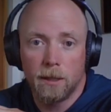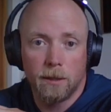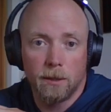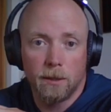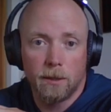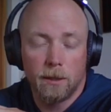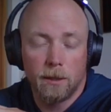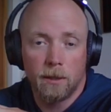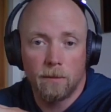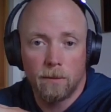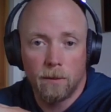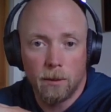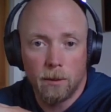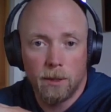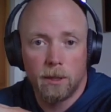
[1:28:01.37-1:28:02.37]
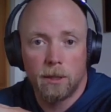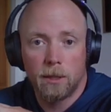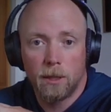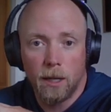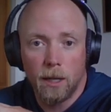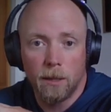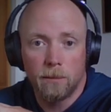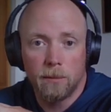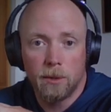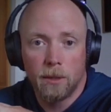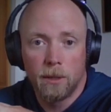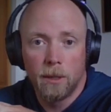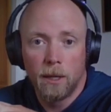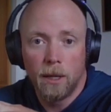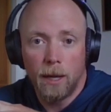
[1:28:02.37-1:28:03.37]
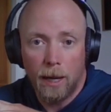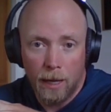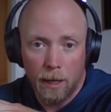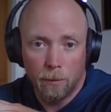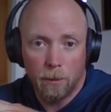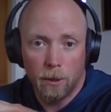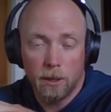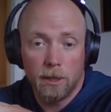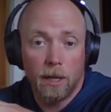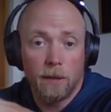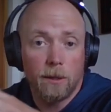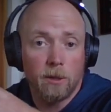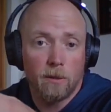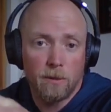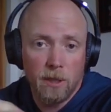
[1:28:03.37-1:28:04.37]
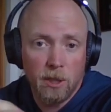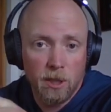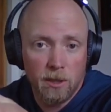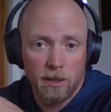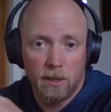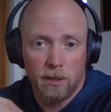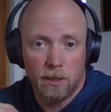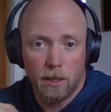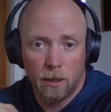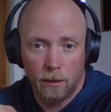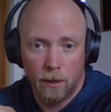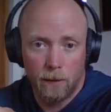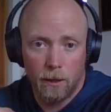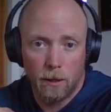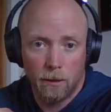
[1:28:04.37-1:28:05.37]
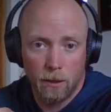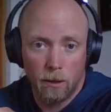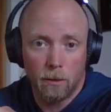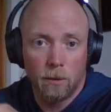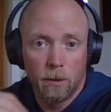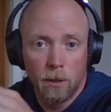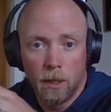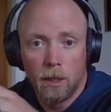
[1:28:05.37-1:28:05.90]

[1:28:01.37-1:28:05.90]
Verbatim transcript: it's it's voltage times amperage. Now there's efficiencies that are in there though.